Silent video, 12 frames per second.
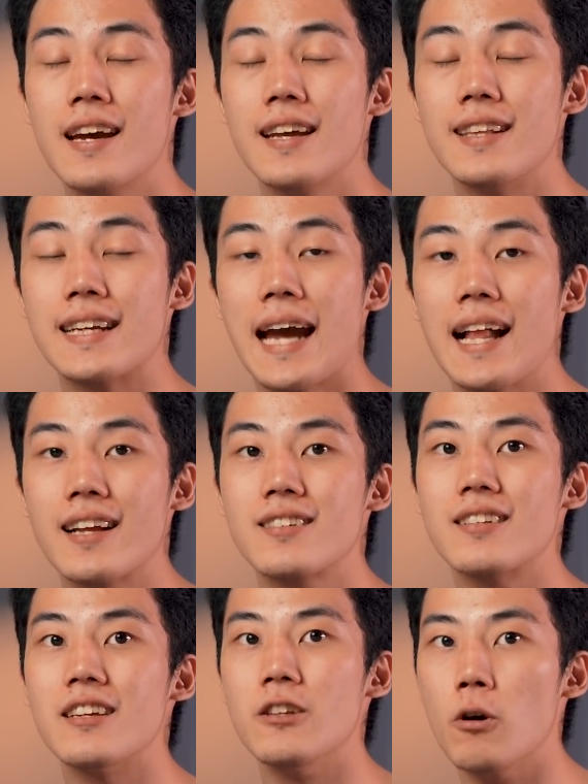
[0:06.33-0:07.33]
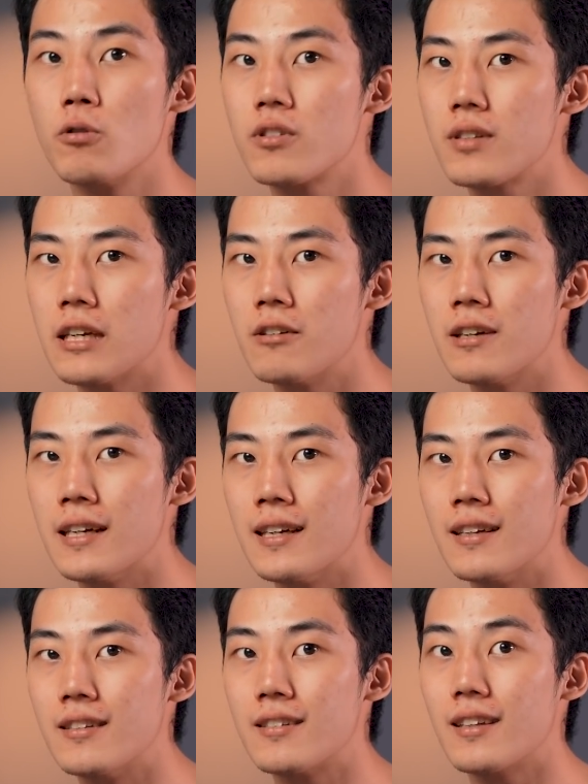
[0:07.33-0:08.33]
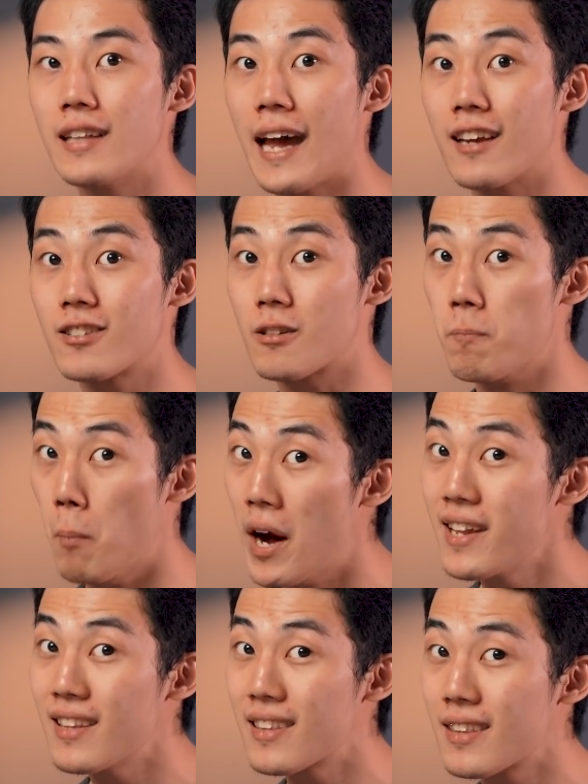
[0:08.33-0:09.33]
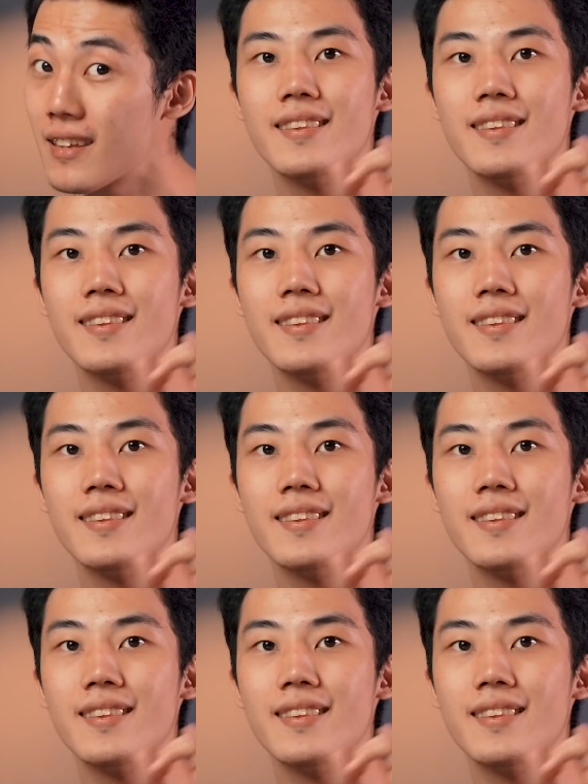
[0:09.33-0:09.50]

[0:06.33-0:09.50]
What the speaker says: the Galaxy Note series, last month.